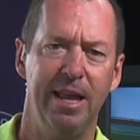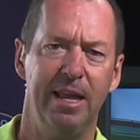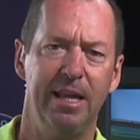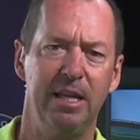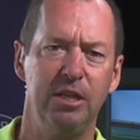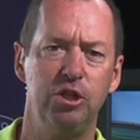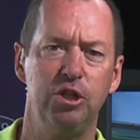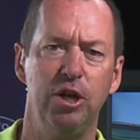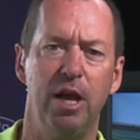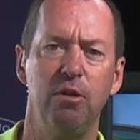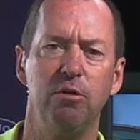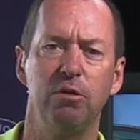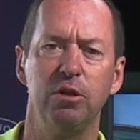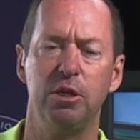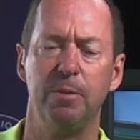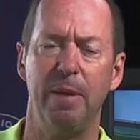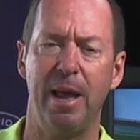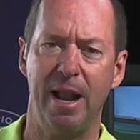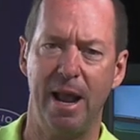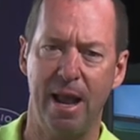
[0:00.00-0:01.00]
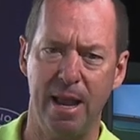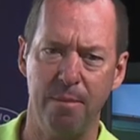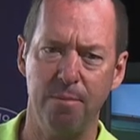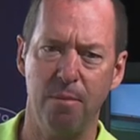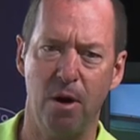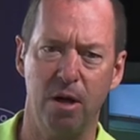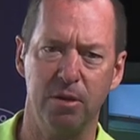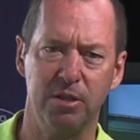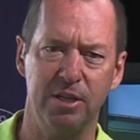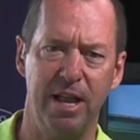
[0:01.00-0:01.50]
In general, it's about eight
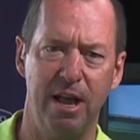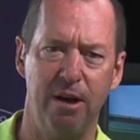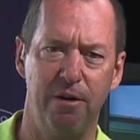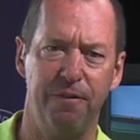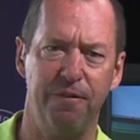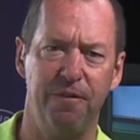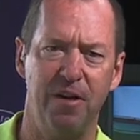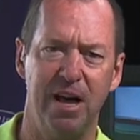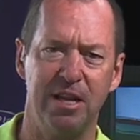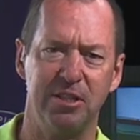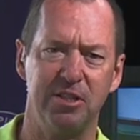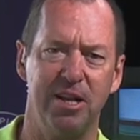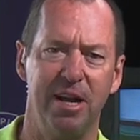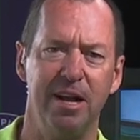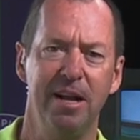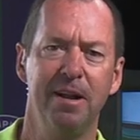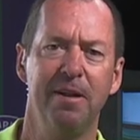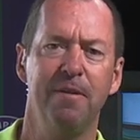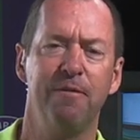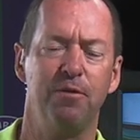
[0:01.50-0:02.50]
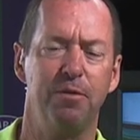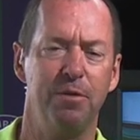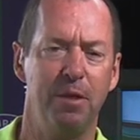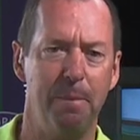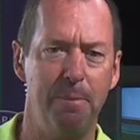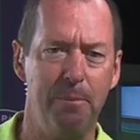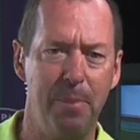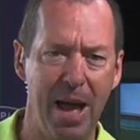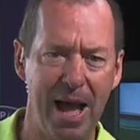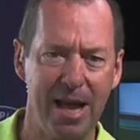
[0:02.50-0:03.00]
miles an hour faster. From the
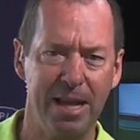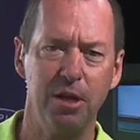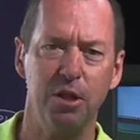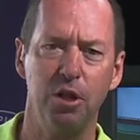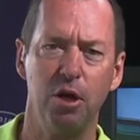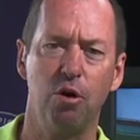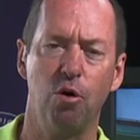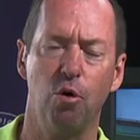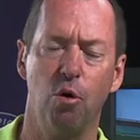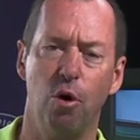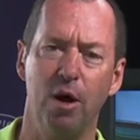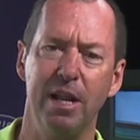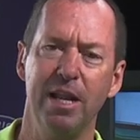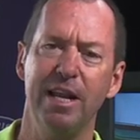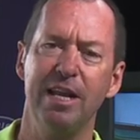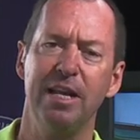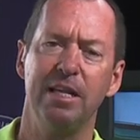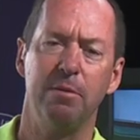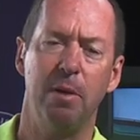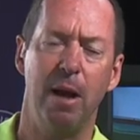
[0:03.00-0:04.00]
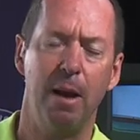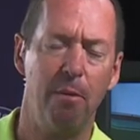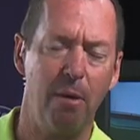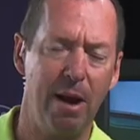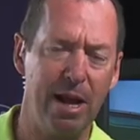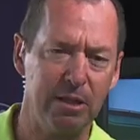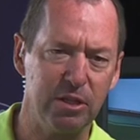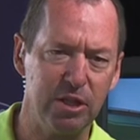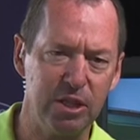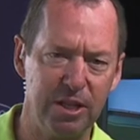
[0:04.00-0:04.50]
back of the court,
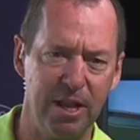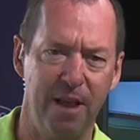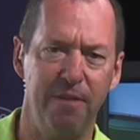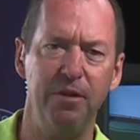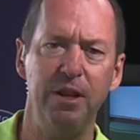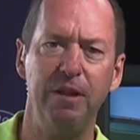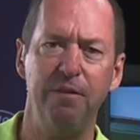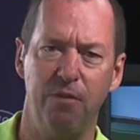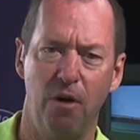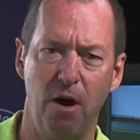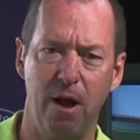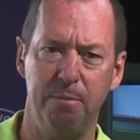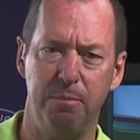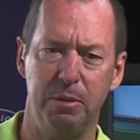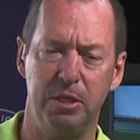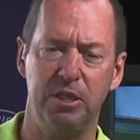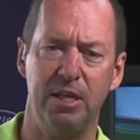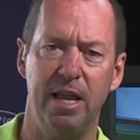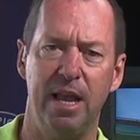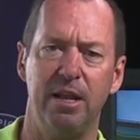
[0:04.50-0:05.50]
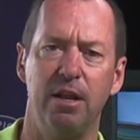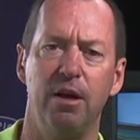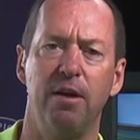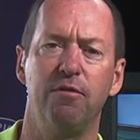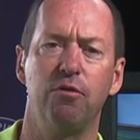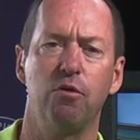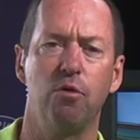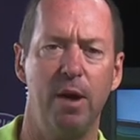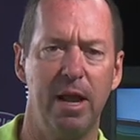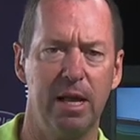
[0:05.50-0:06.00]
around 75%
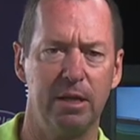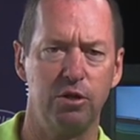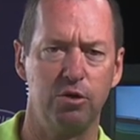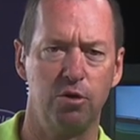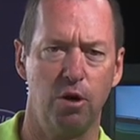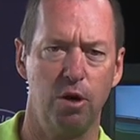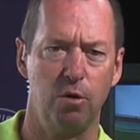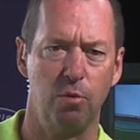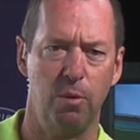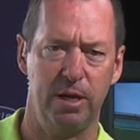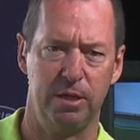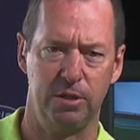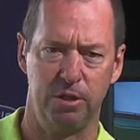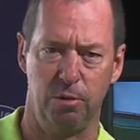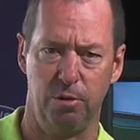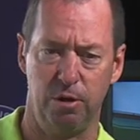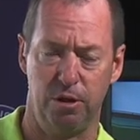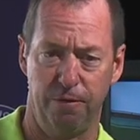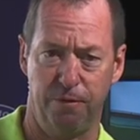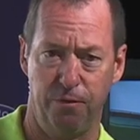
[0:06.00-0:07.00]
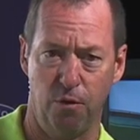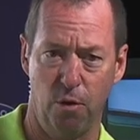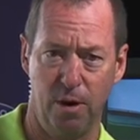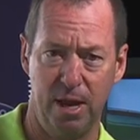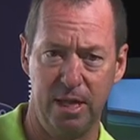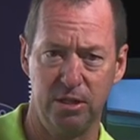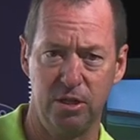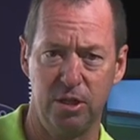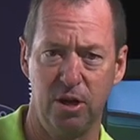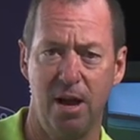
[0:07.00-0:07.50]
of ground stroke winners are with the
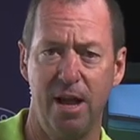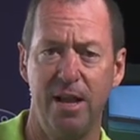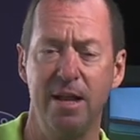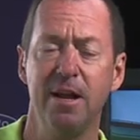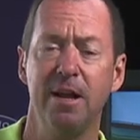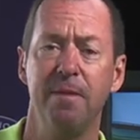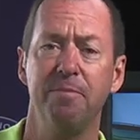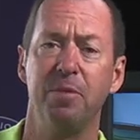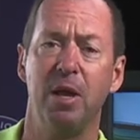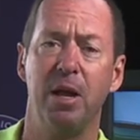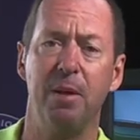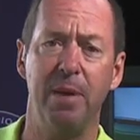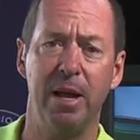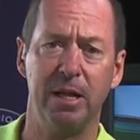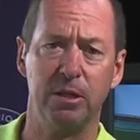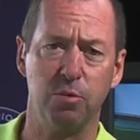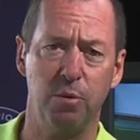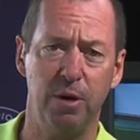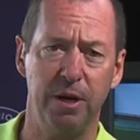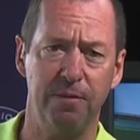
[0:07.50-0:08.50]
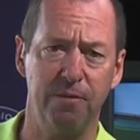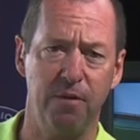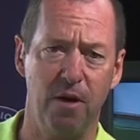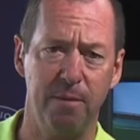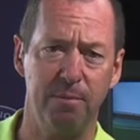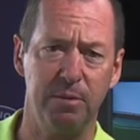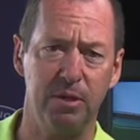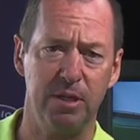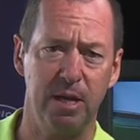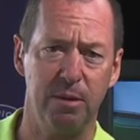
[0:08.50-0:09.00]
forehand side and about
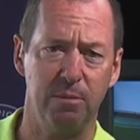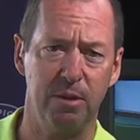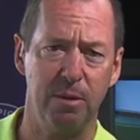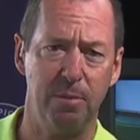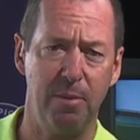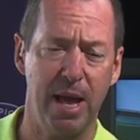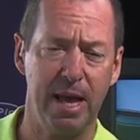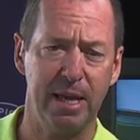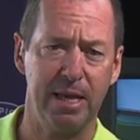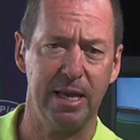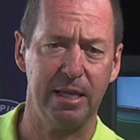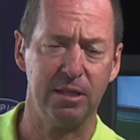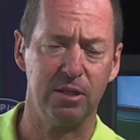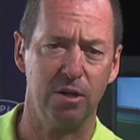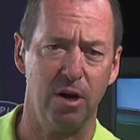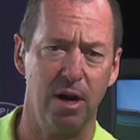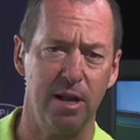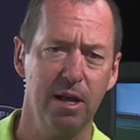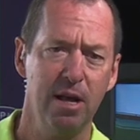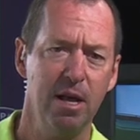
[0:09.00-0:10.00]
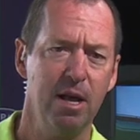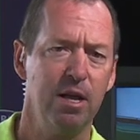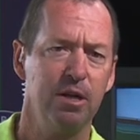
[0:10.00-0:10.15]
25% with the backhand side.